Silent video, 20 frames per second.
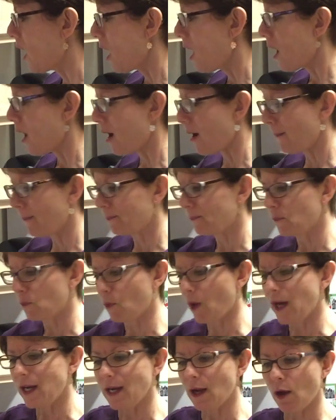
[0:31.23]

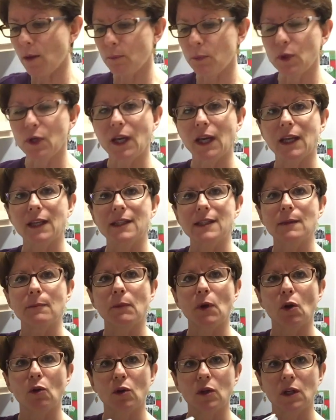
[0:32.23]
Right now I'm putting in some
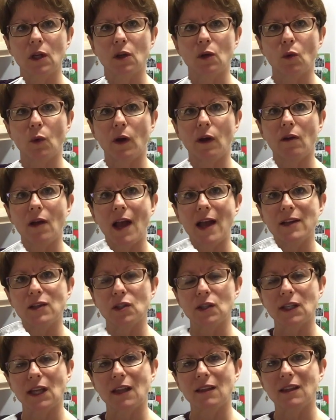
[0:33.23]
coconut oil. I
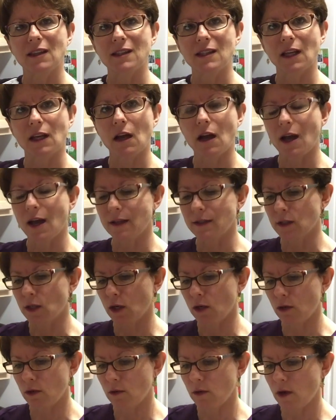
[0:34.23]
just get this at
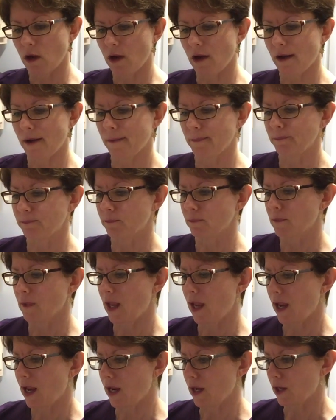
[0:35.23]
Costco,
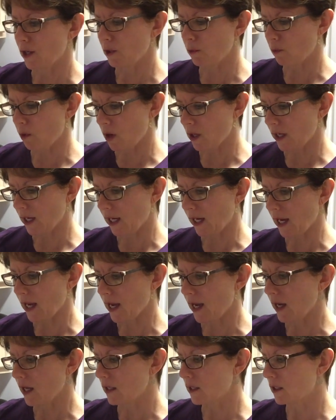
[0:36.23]
and you want
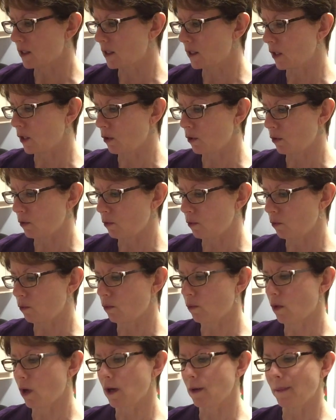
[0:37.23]

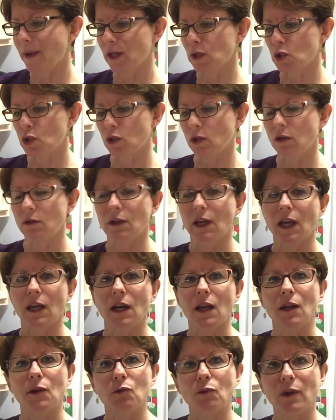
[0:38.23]
to make sure you get
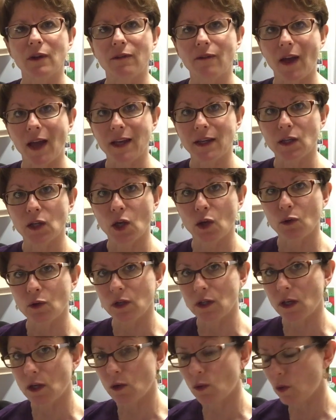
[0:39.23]
unrefined
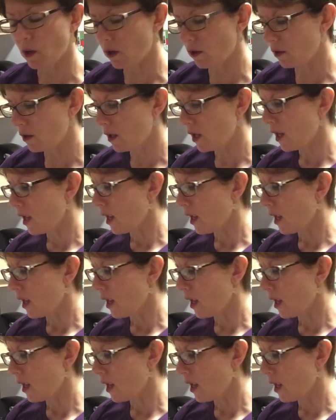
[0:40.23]
coconut oil,